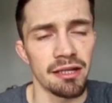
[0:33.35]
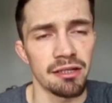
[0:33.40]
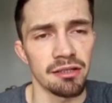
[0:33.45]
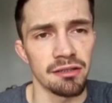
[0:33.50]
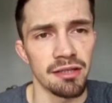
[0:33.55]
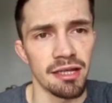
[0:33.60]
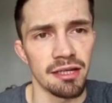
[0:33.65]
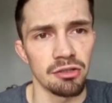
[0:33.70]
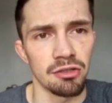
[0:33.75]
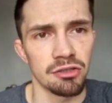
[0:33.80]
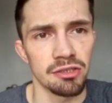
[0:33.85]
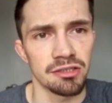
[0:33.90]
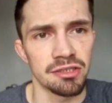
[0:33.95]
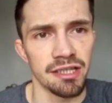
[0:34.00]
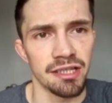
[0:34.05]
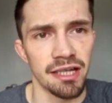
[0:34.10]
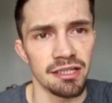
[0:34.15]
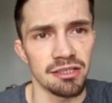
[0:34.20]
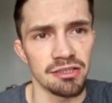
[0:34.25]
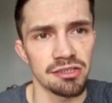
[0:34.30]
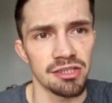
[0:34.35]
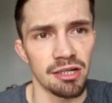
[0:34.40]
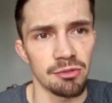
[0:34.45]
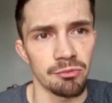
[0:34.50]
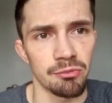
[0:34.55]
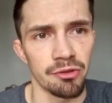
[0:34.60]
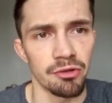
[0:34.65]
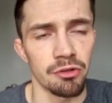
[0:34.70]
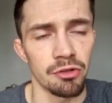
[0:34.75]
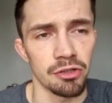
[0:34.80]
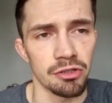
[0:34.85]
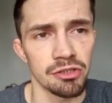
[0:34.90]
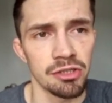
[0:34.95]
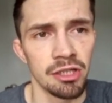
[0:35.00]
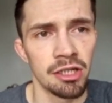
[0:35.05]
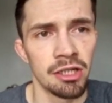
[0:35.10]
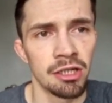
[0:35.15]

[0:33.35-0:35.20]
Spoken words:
and then looking to get inside with hooks.